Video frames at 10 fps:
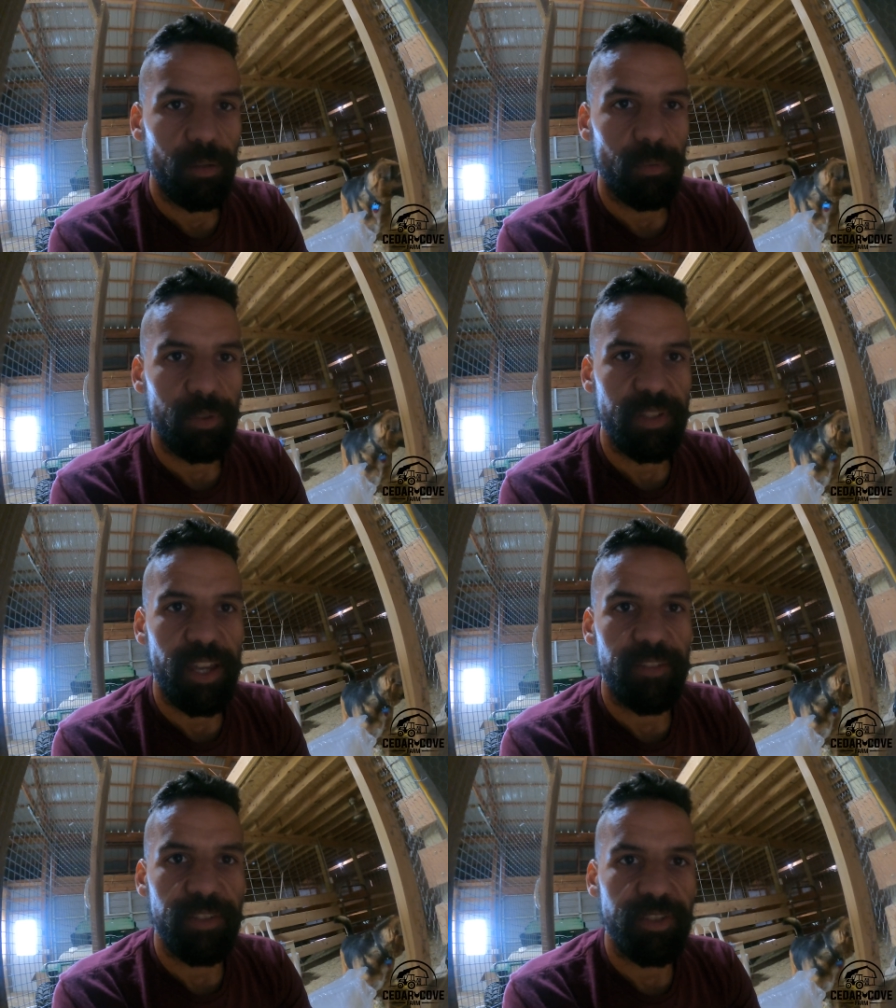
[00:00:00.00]
once
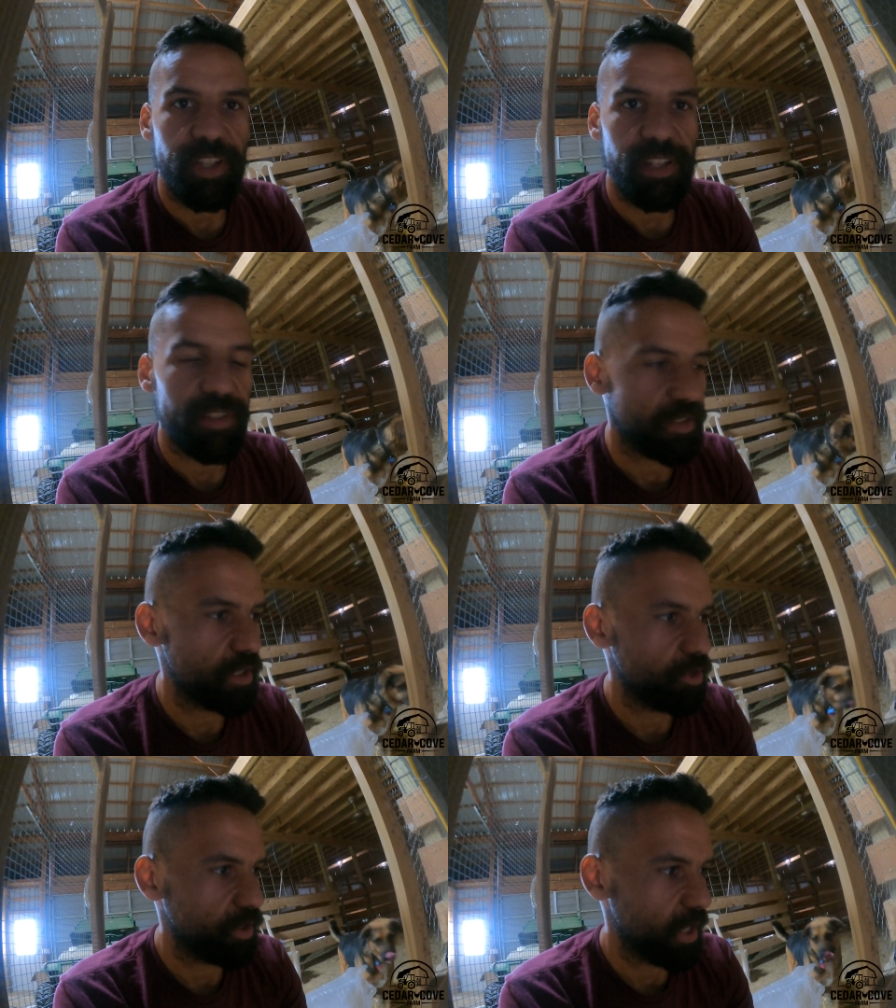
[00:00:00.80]
I have a chance to
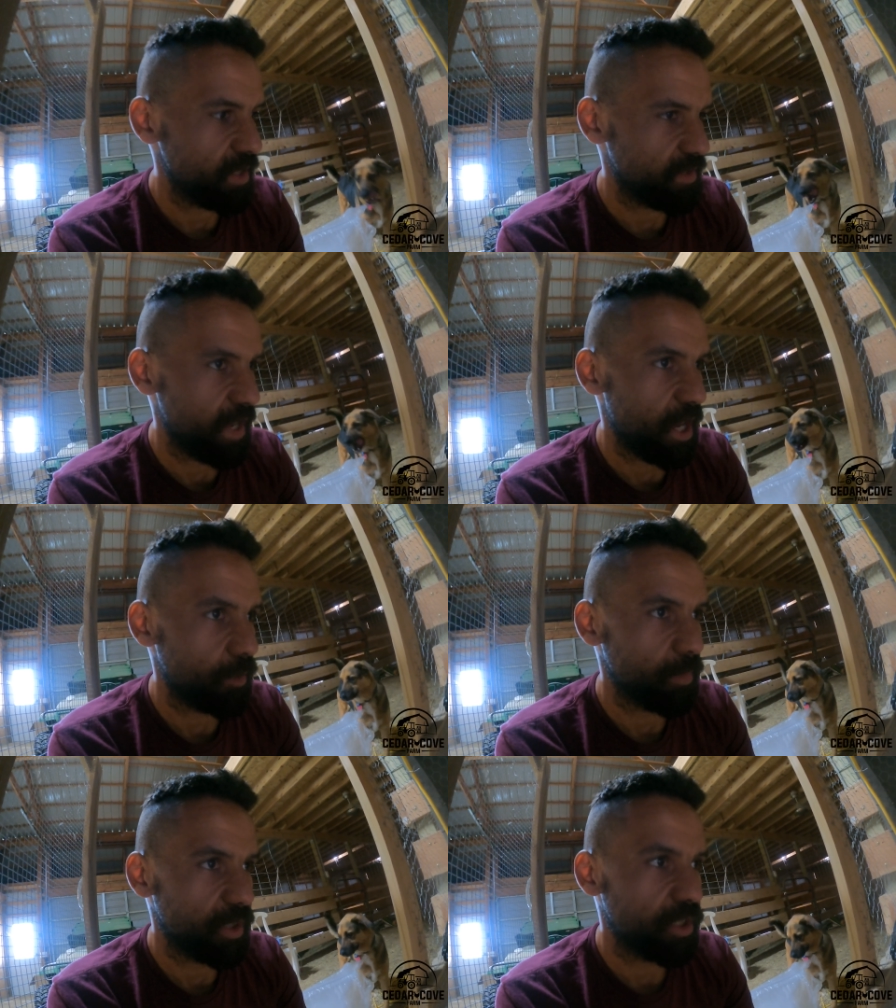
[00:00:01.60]
set you guys
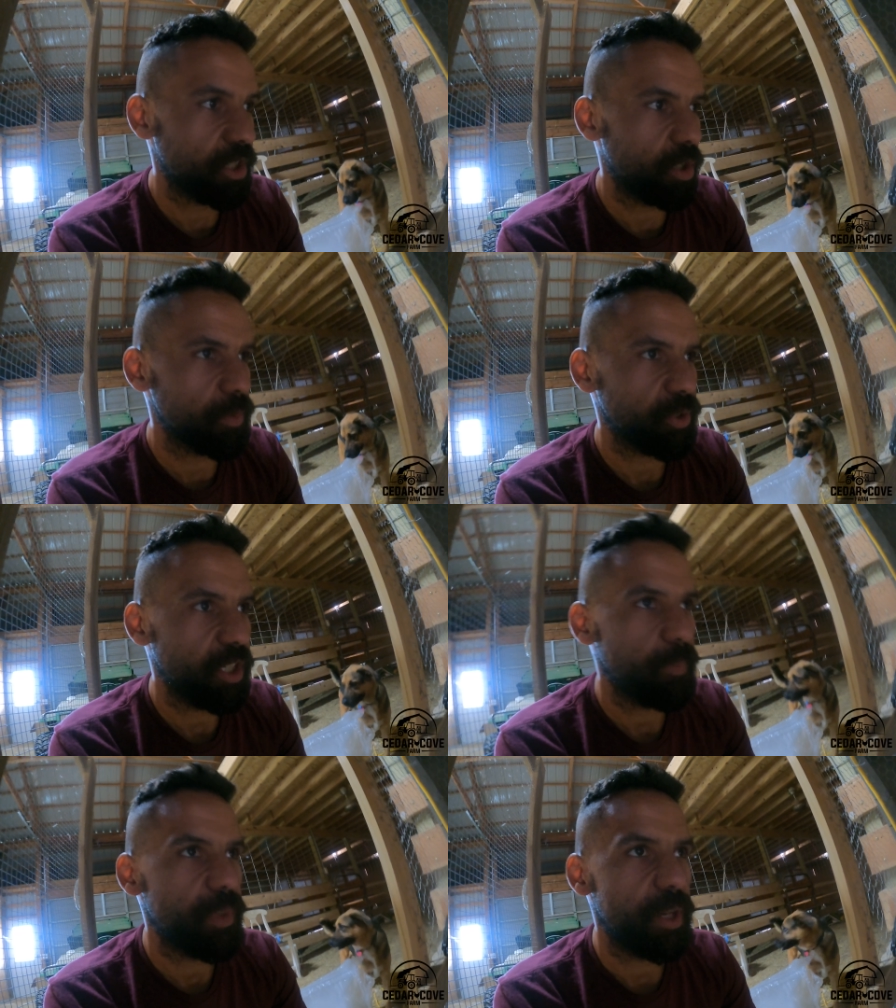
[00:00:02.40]
down, but the domes will
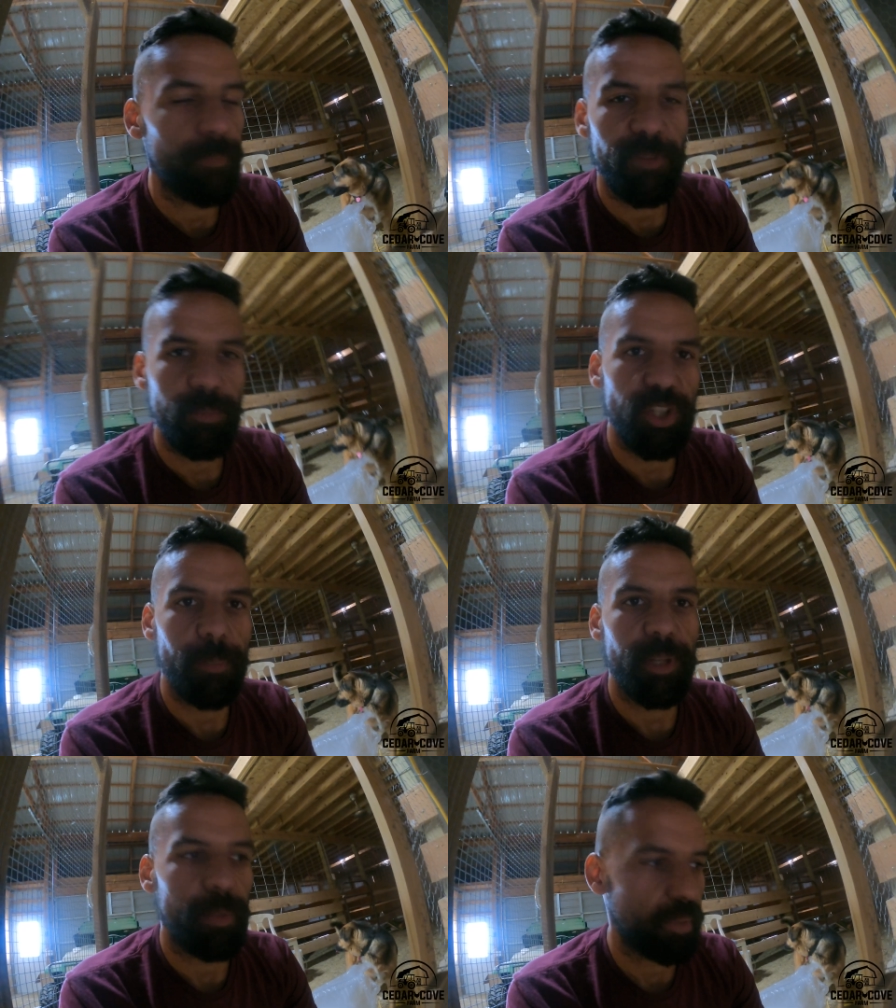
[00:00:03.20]
keep them from
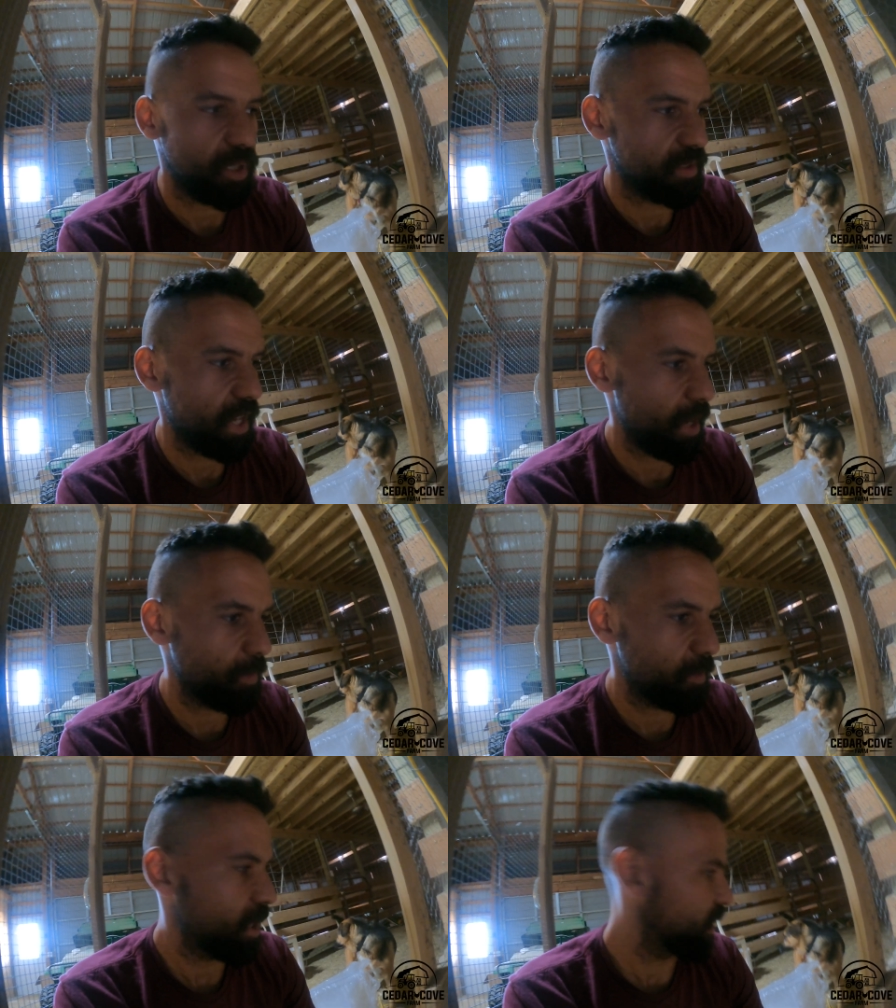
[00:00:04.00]
jumping up on top
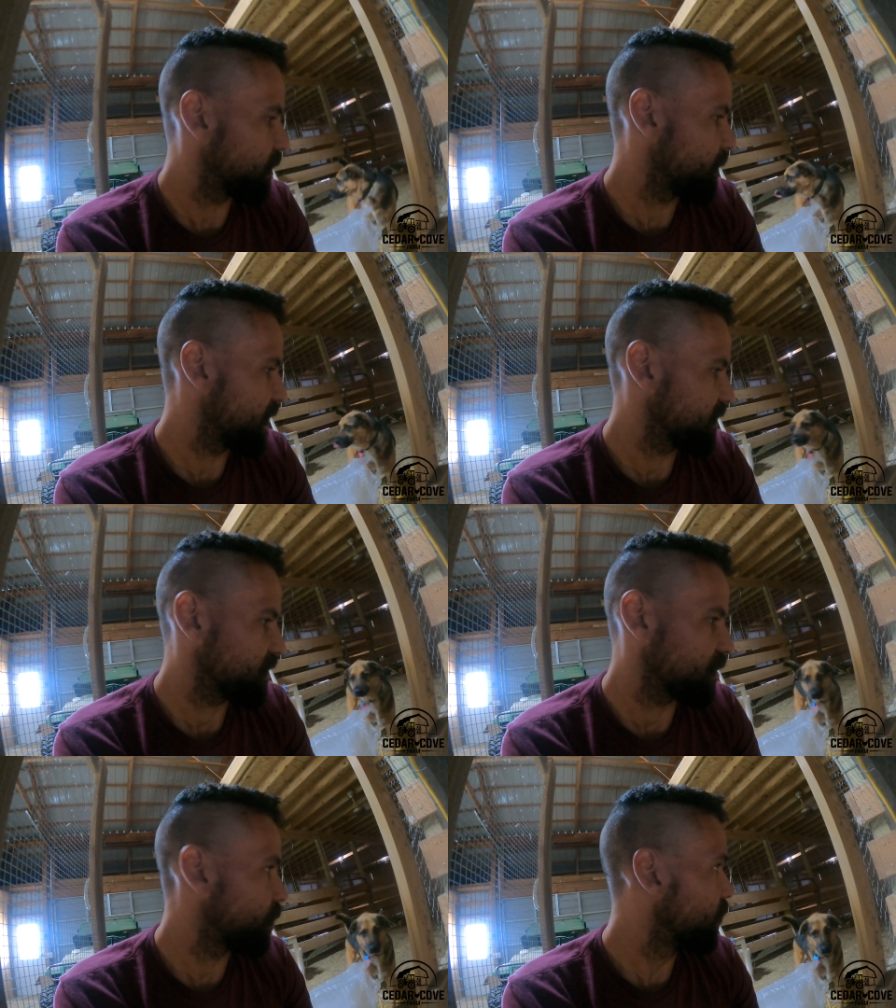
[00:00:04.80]
and making a mess.
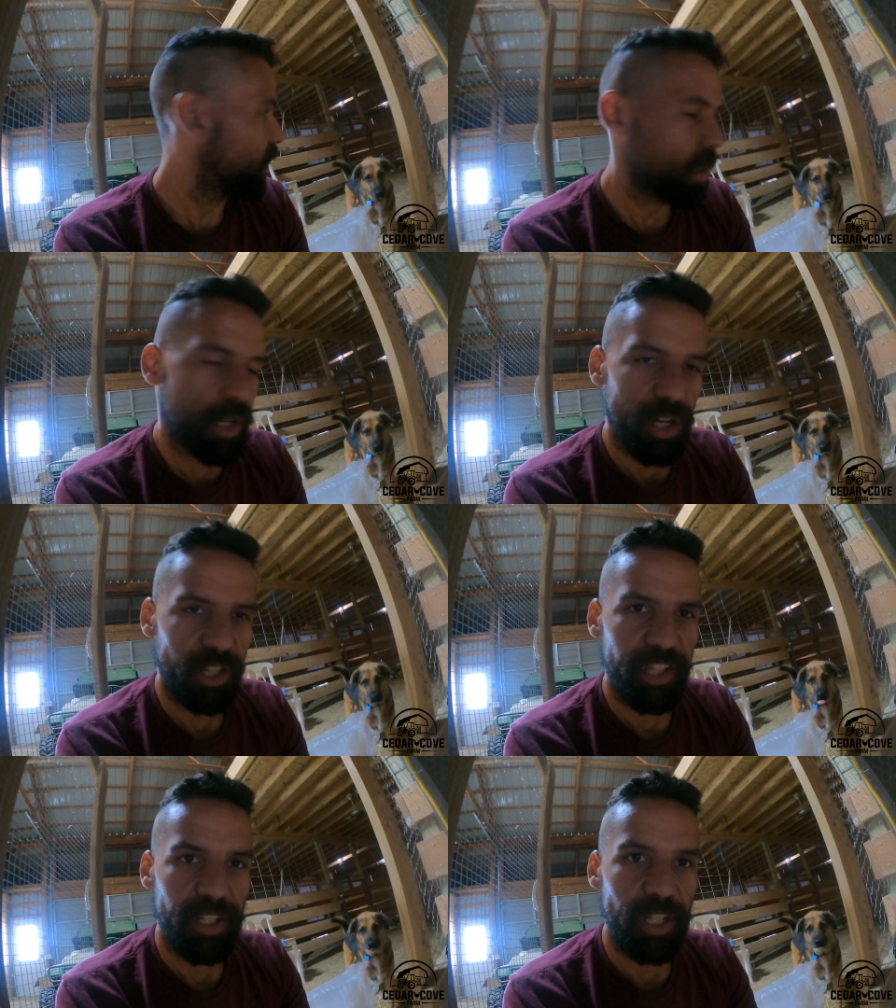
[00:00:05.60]
So I'll
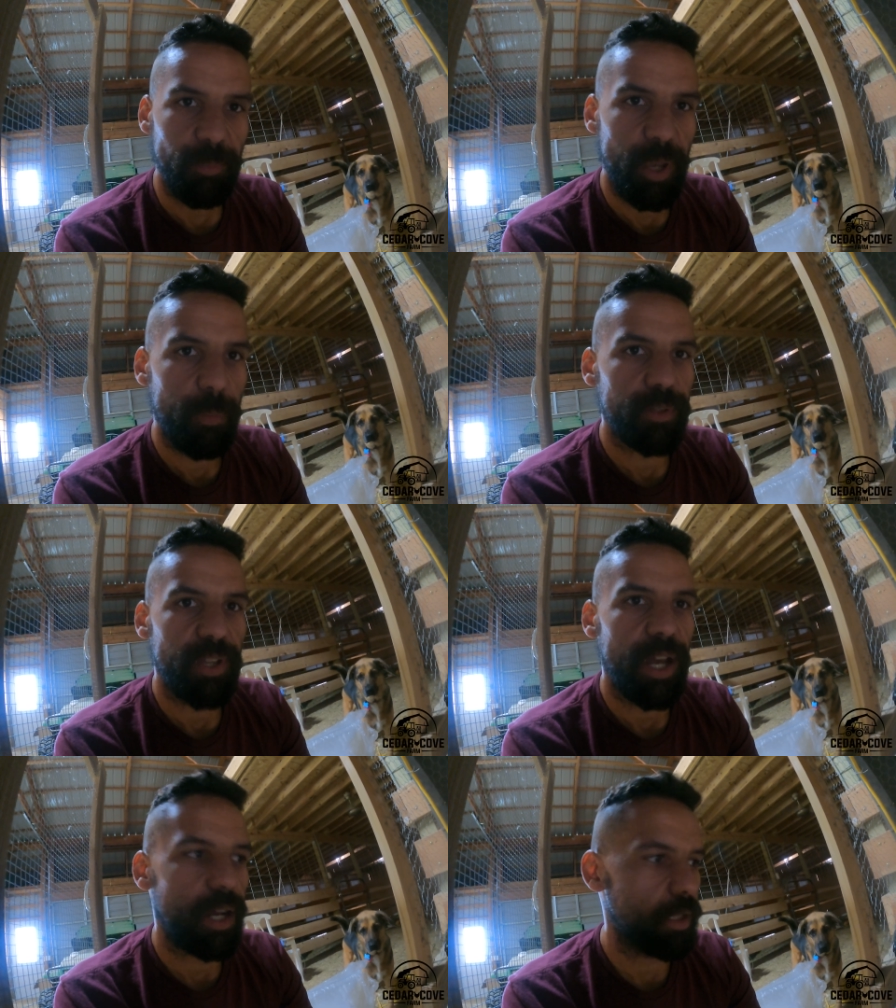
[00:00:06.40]
get a paper
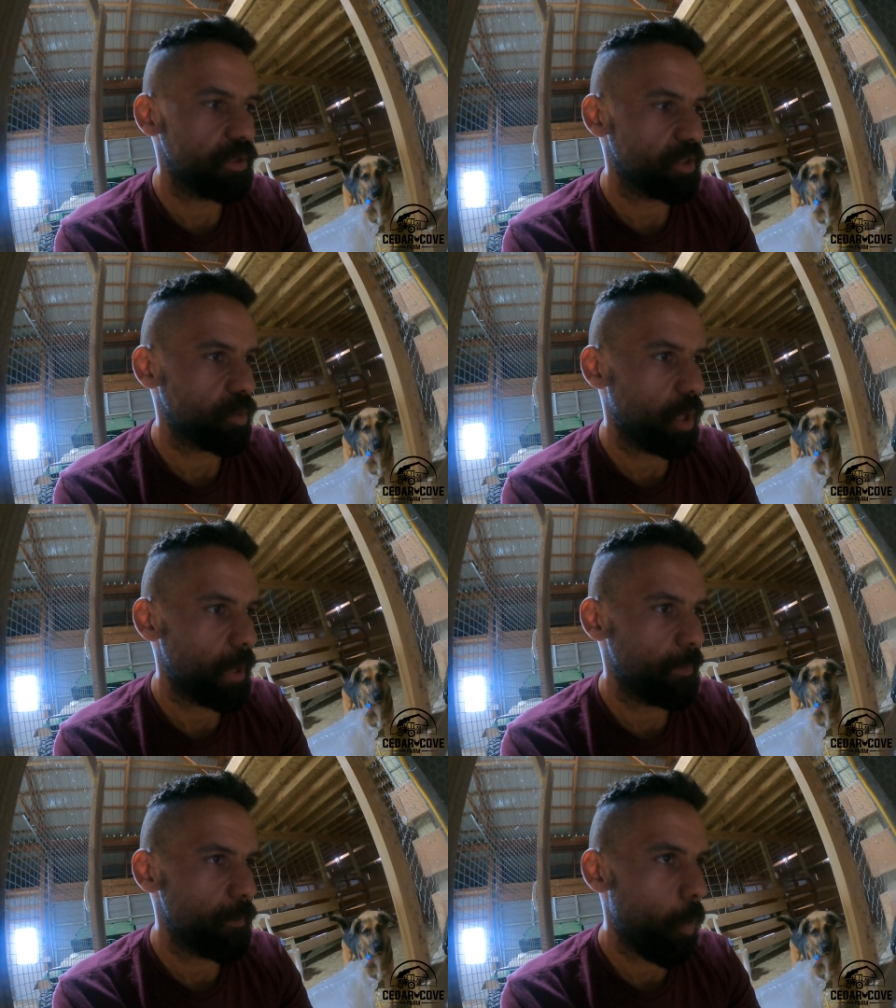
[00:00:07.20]
towel and just wipe,